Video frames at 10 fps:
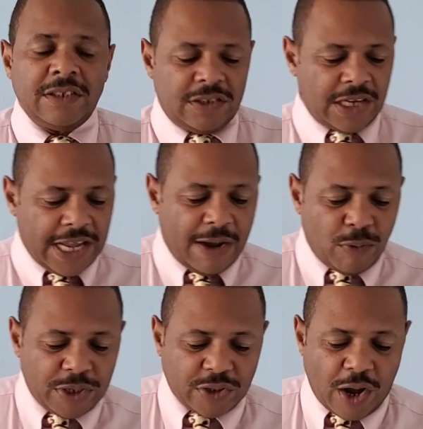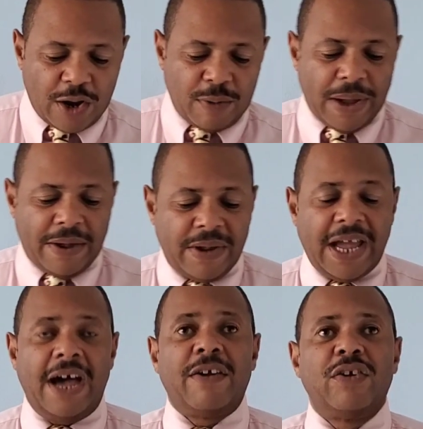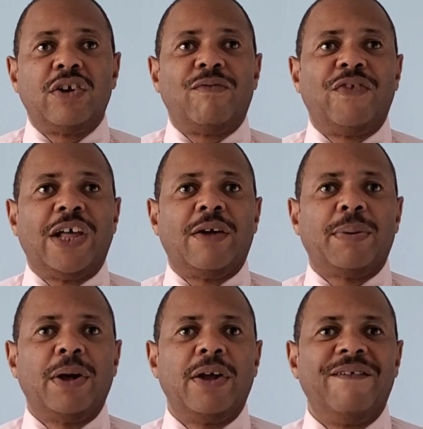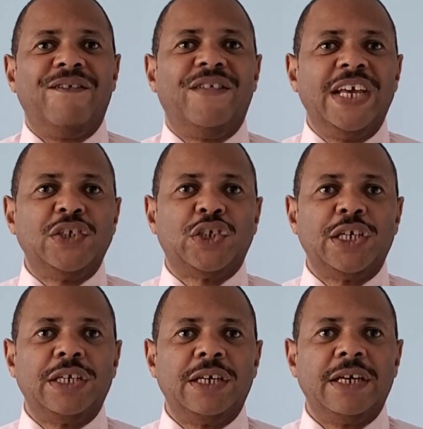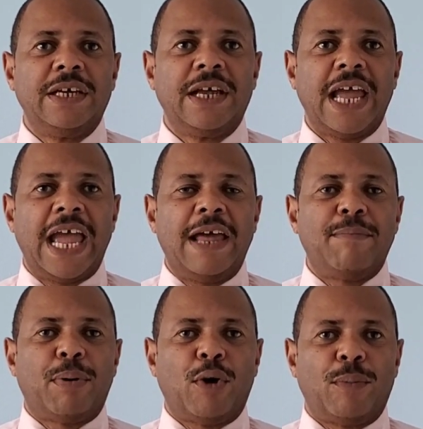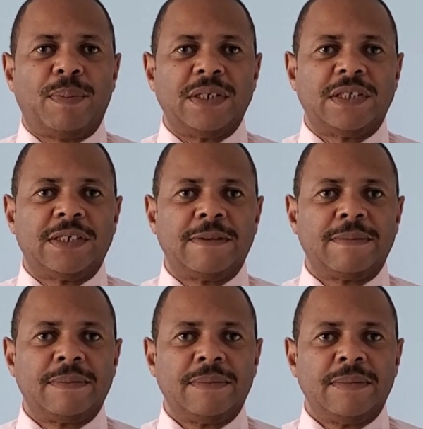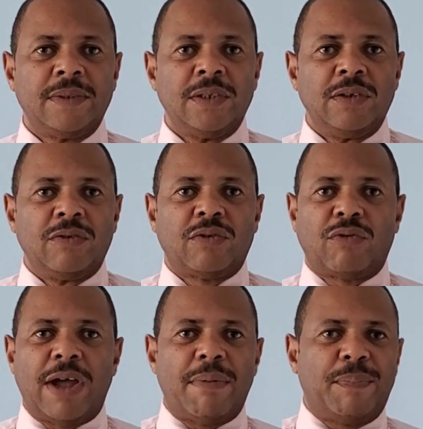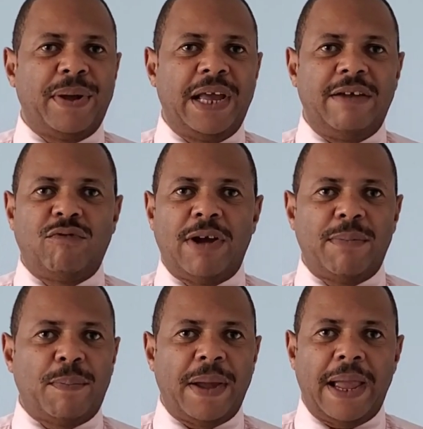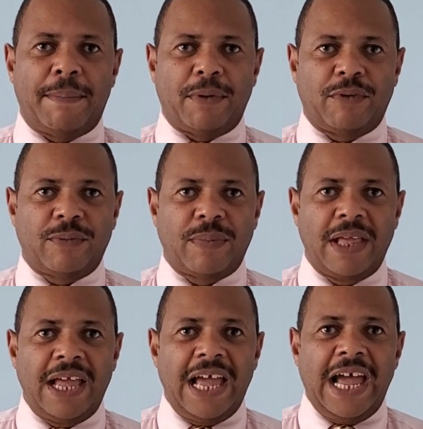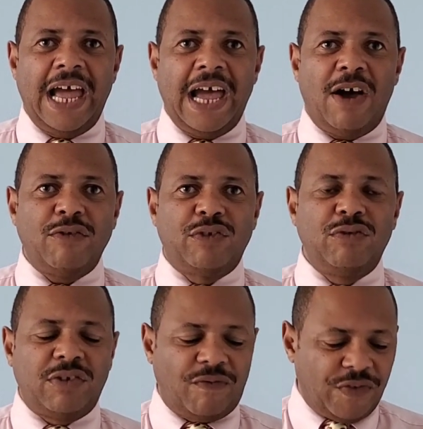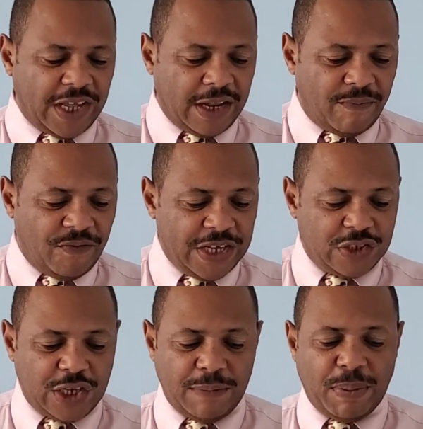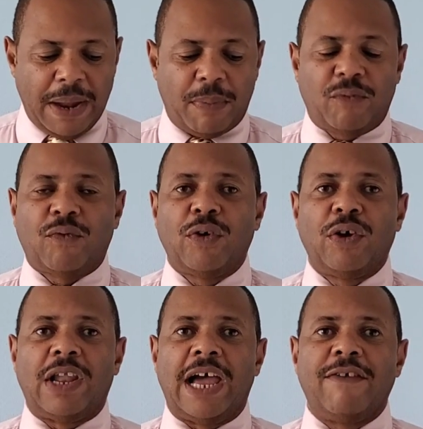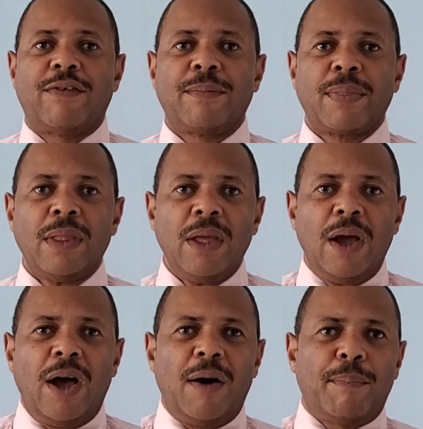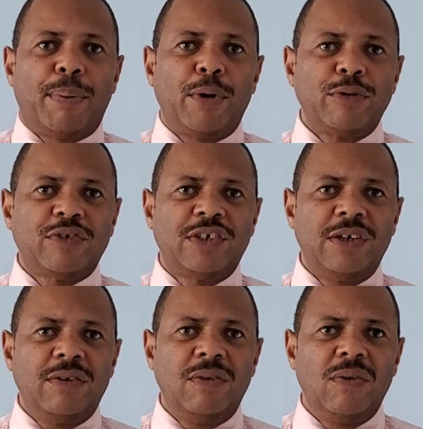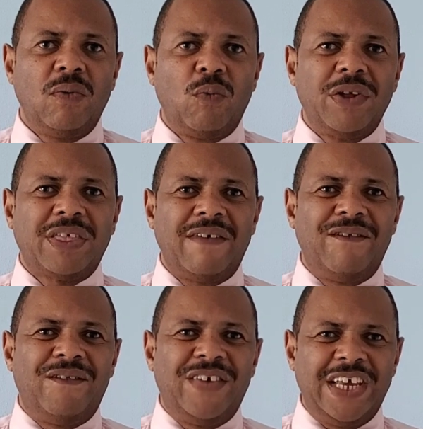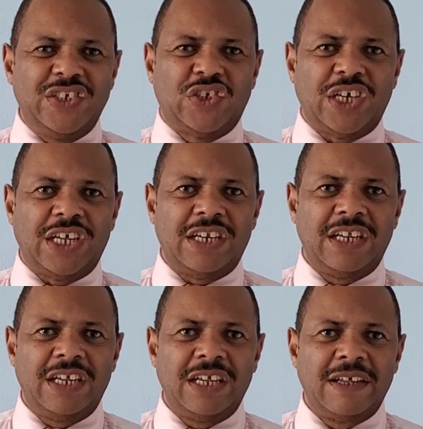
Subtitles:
Today I want to talk about how to develop vision and purpose. So grab a pen, grab your papers. How to develop vision and purpose for your life. A person with a vision,